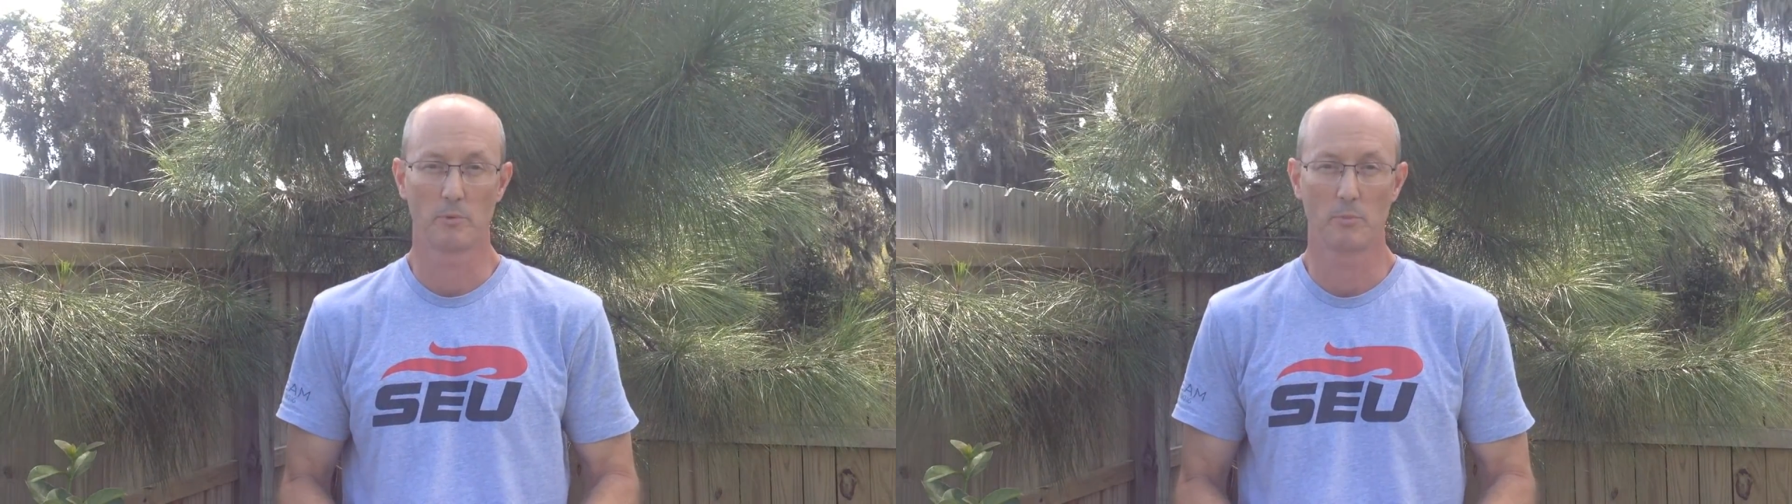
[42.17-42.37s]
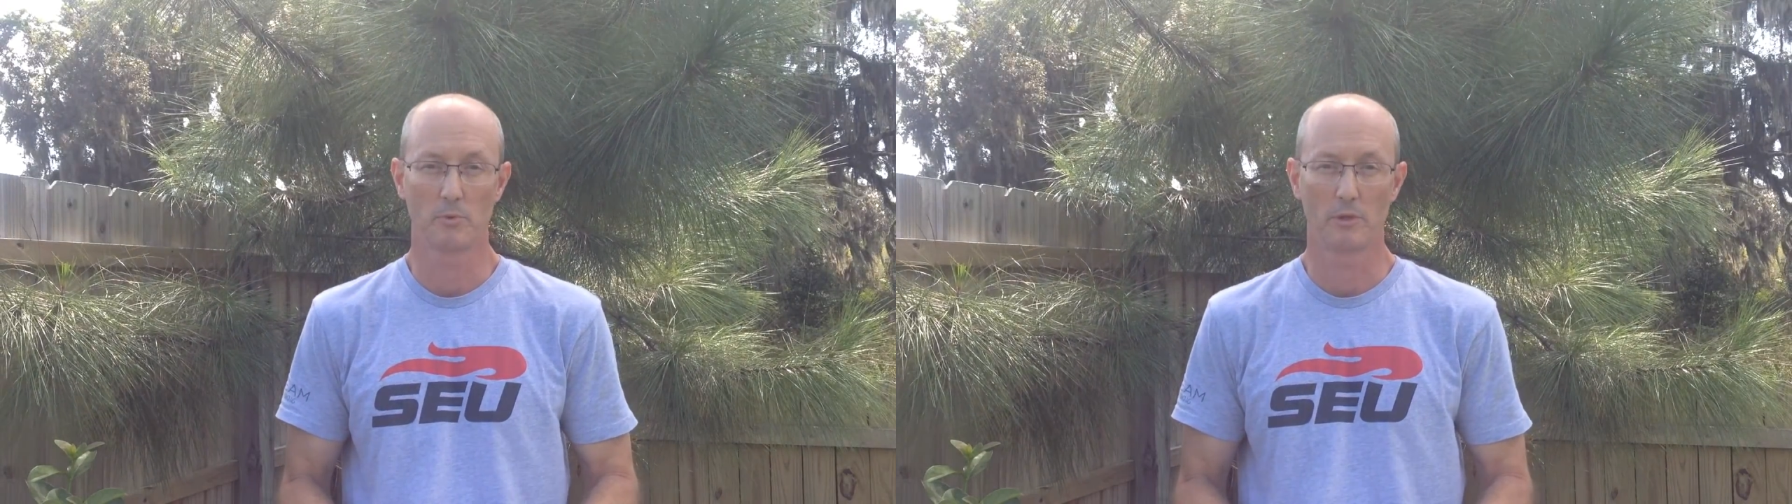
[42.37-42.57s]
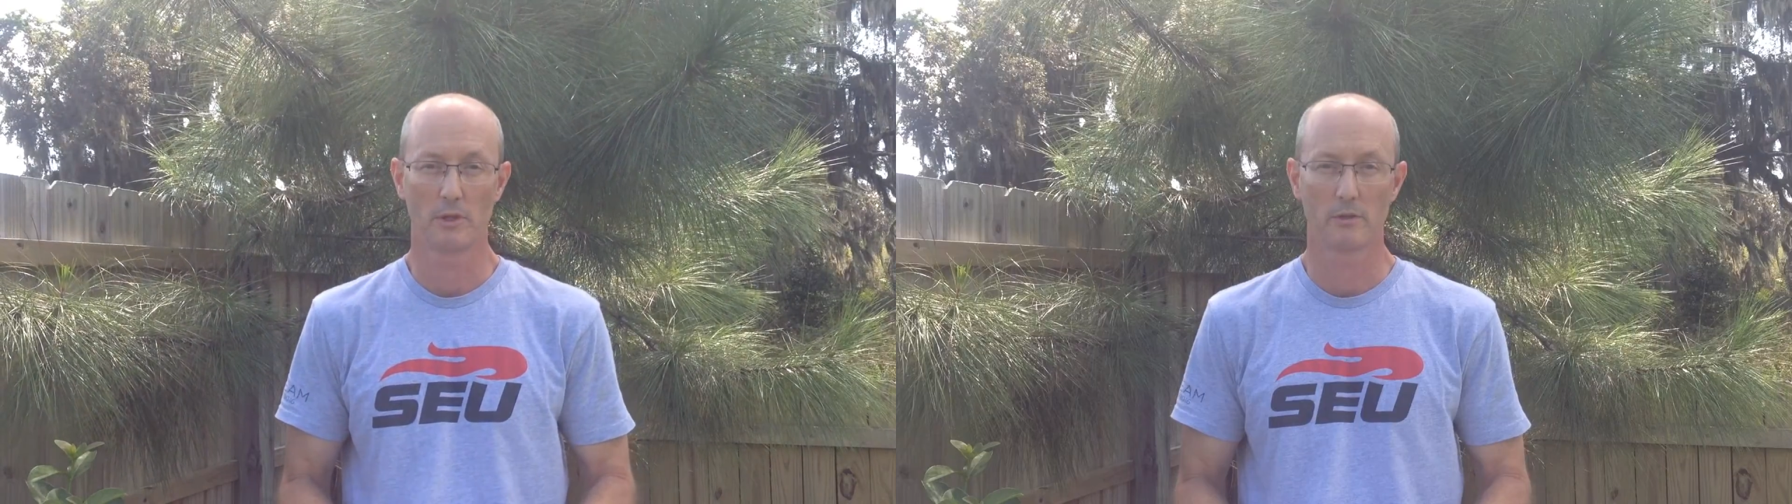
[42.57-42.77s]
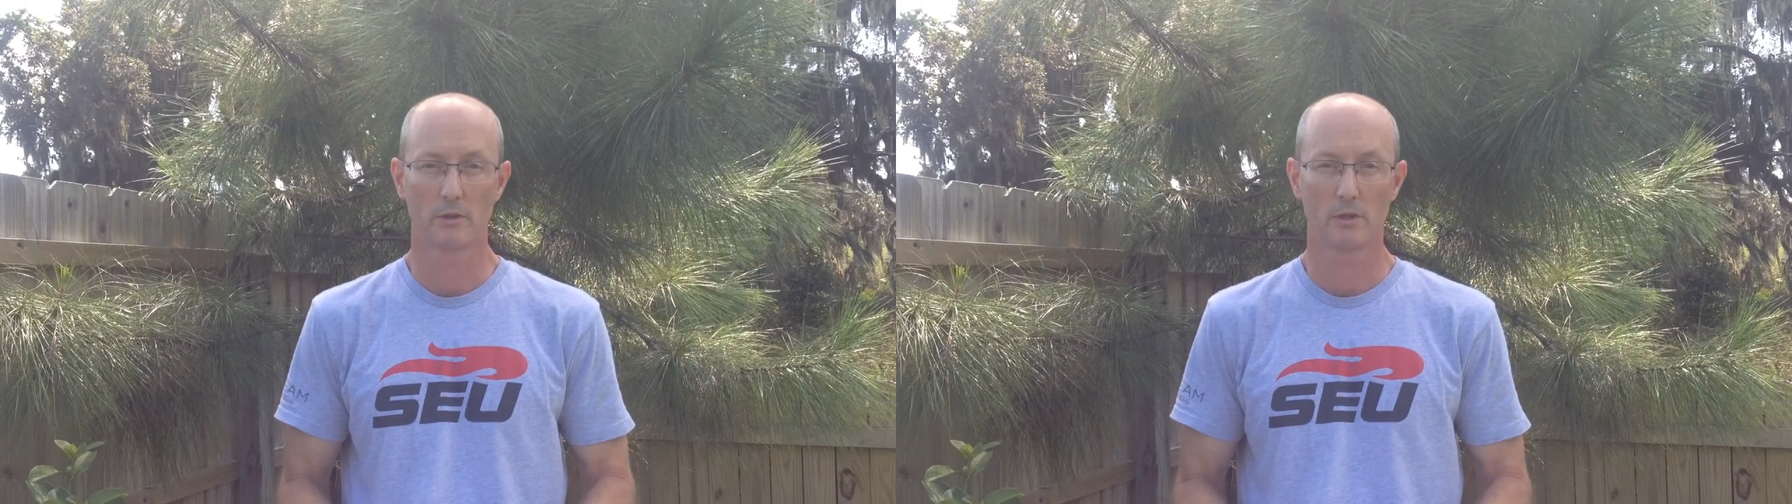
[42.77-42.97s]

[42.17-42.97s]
people in other